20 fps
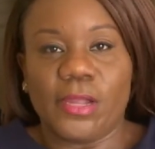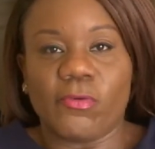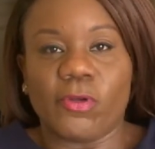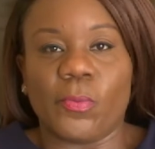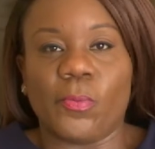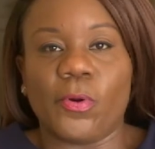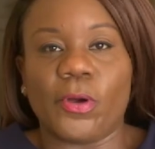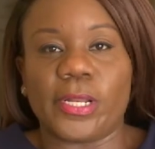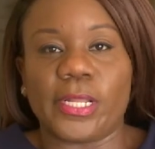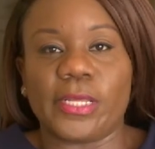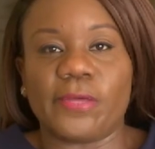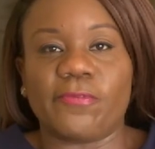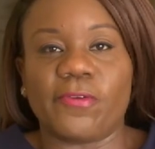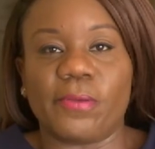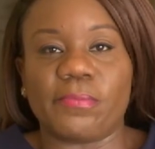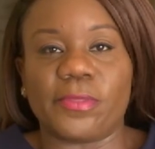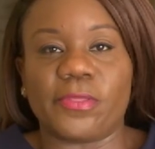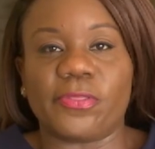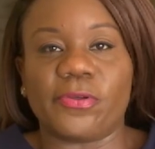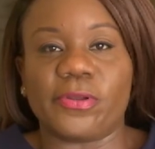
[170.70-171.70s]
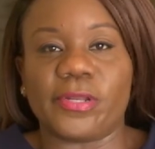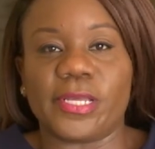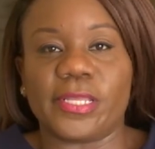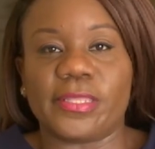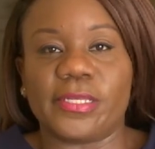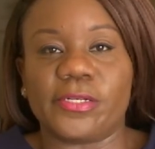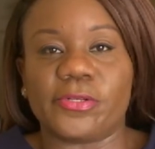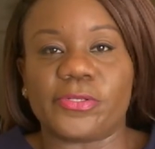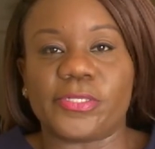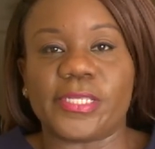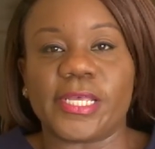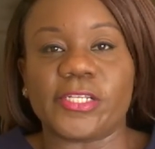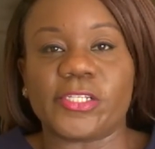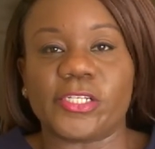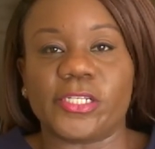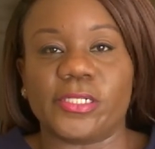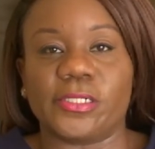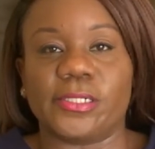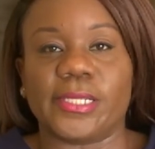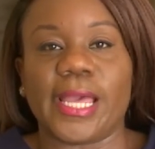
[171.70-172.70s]
Reporting from the 30th
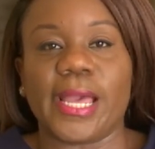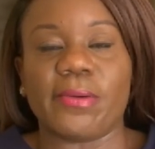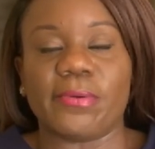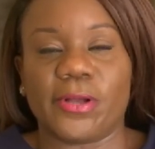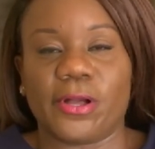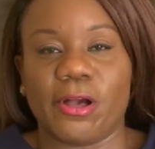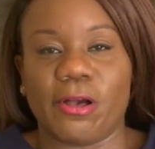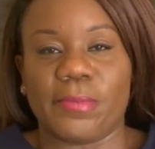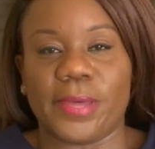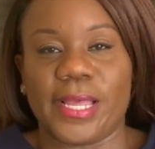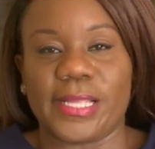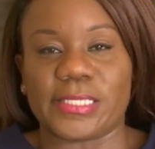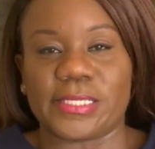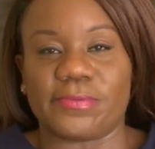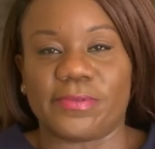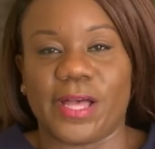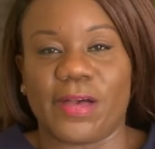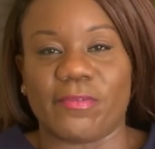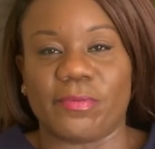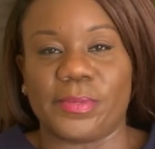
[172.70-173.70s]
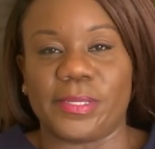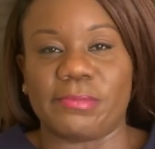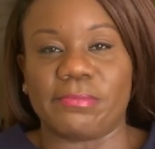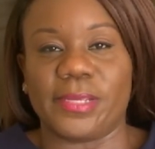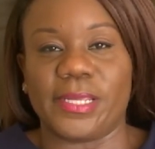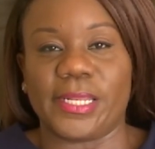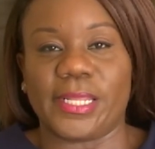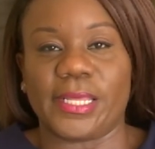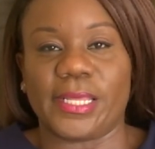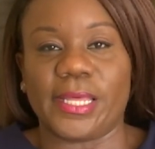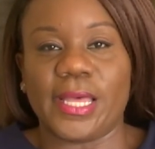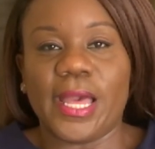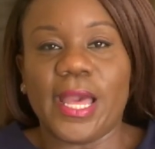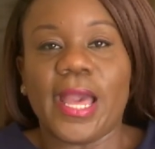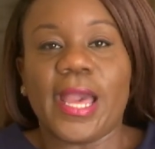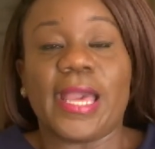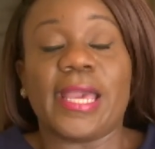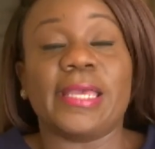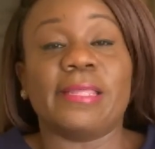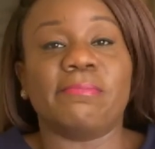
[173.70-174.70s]
Intersessional CARICOM Heads of Government meeting
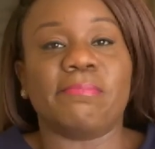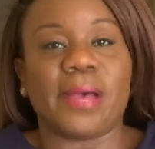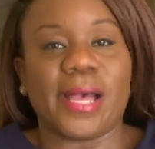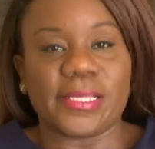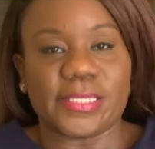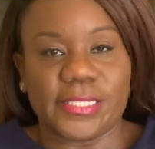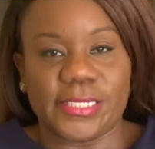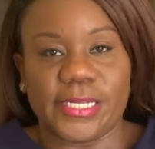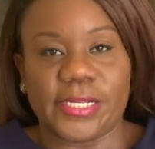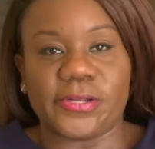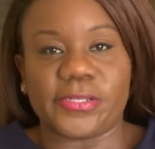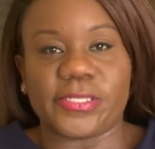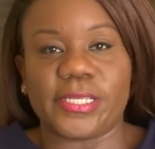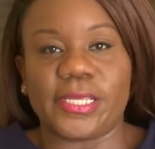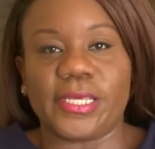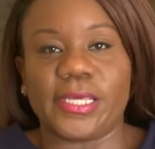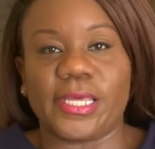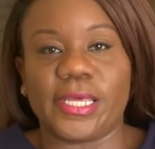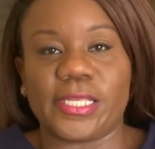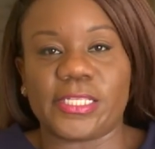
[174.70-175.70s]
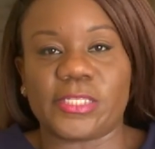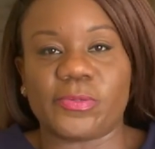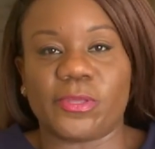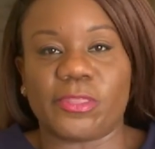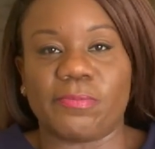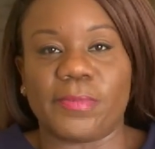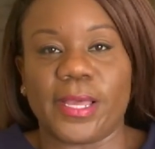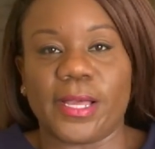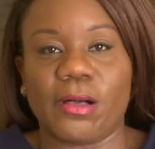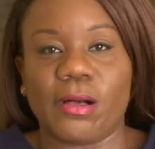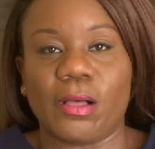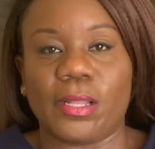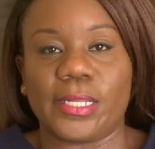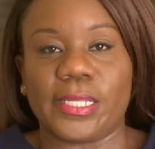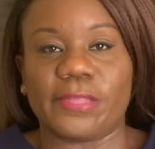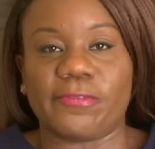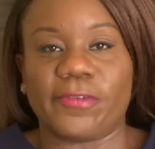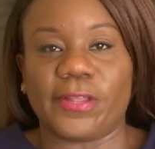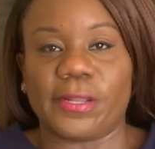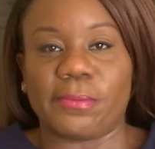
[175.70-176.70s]
in Basseterre St. Kitts with my
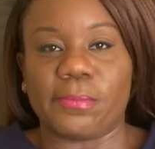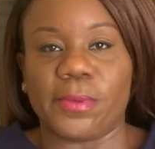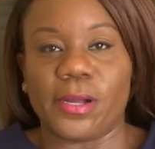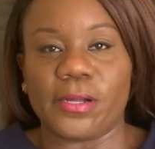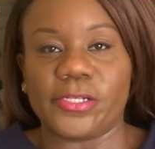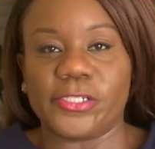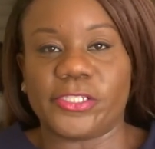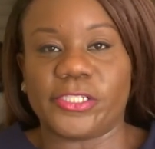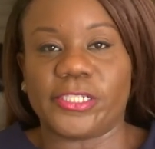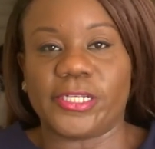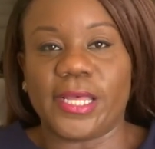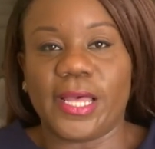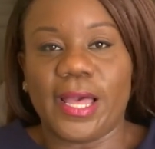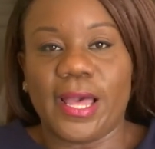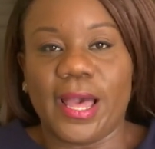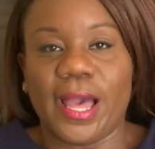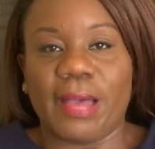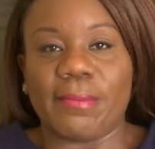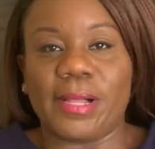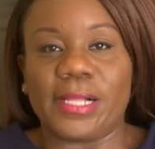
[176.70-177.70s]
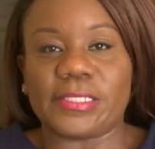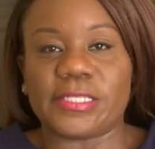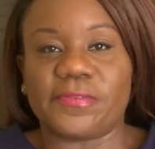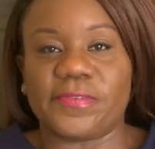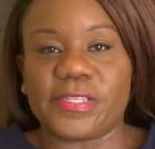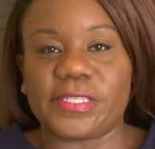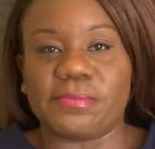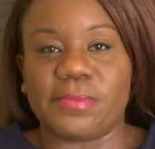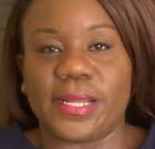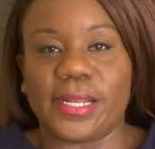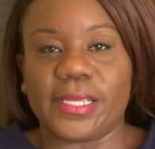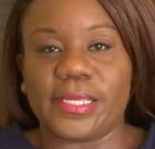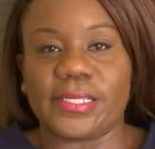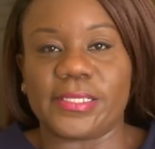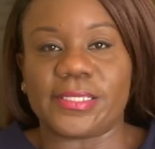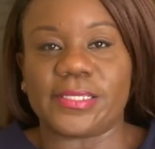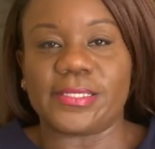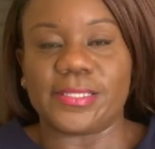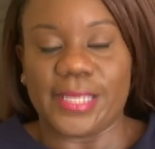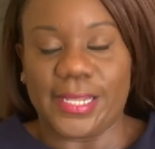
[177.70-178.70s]
colleague Philip Marsh, I'm Altaviz
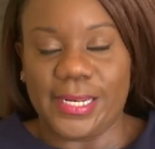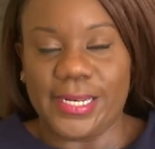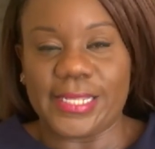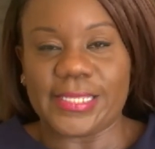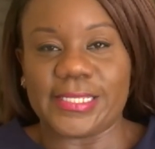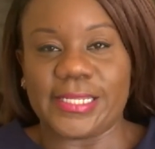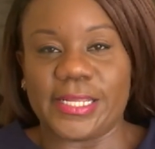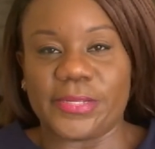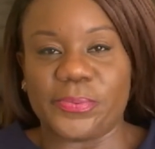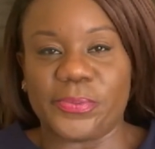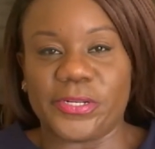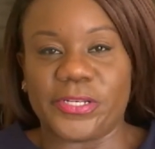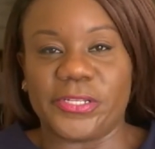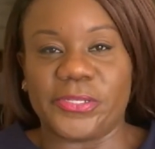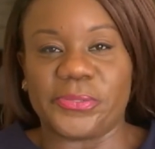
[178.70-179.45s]
Munnings, ZNS Network